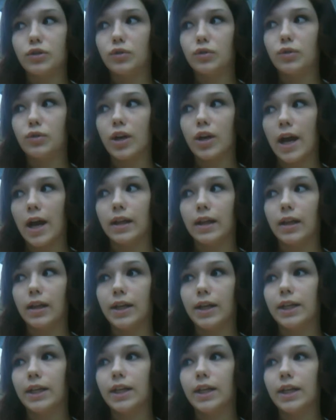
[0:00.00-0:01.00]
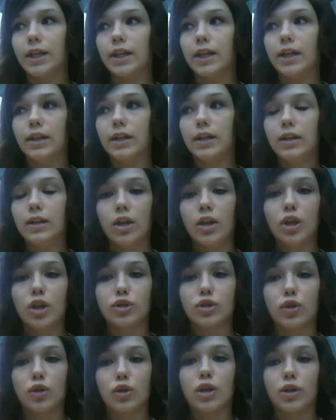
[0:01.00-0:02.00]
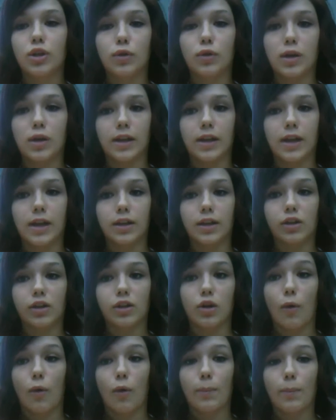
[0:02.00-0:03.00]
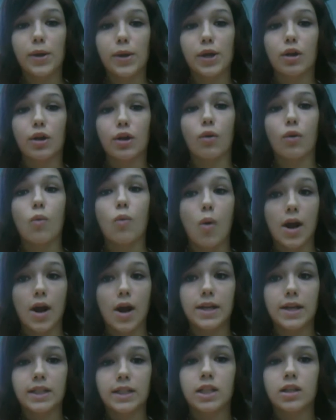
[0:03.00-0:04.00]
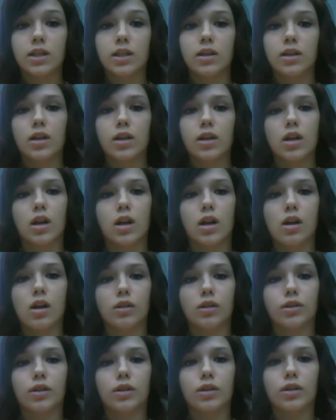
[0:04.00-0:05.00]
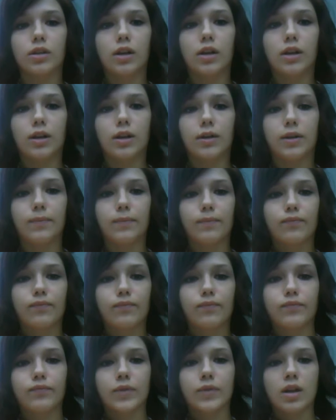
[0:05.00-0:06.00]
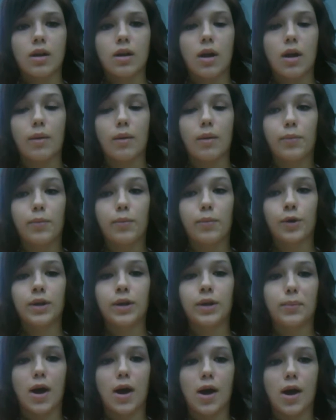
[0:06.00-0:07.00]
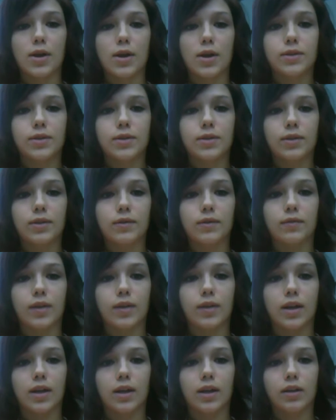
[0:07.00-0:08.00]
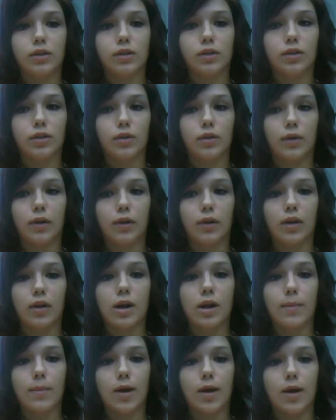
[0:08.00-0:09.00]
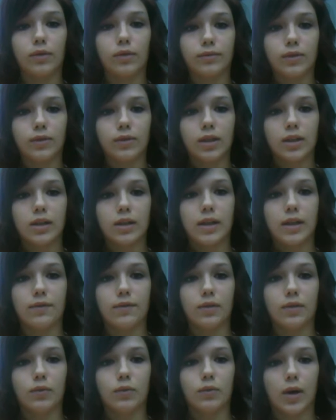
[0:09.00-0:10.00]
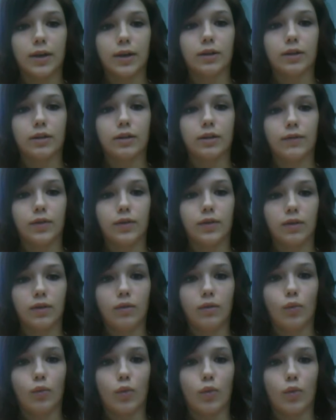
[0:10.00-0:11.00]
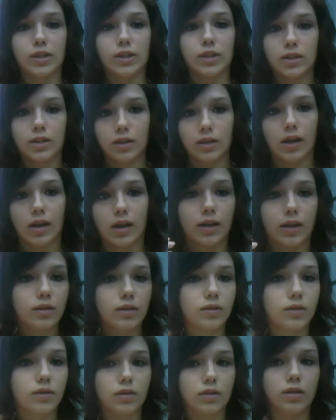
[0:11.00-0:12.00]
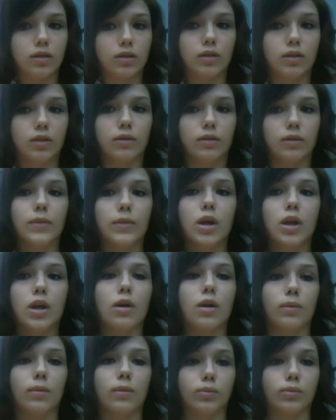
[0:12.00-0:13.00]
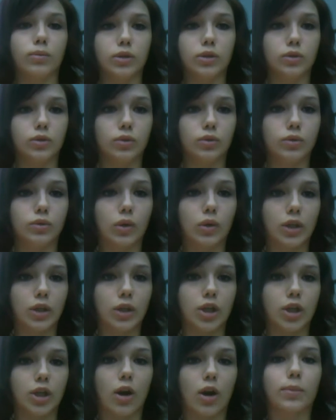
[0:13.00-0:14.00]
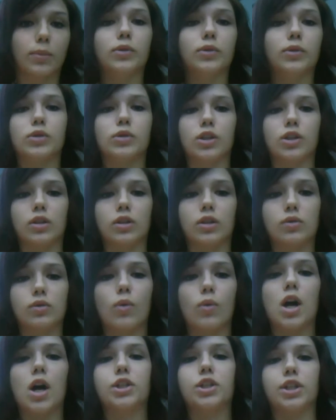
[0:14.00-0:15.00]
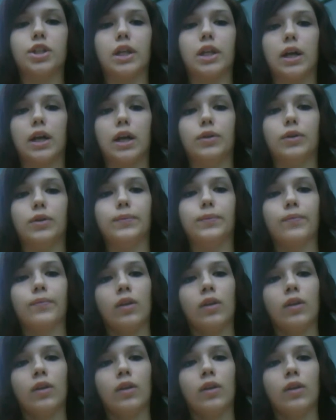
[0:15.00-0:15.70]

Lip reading: do the highlighting kit, so then you can get, pure white color. I'm pretty positive that, it'll come out even whiter once like the blue or dark blue starts washing out.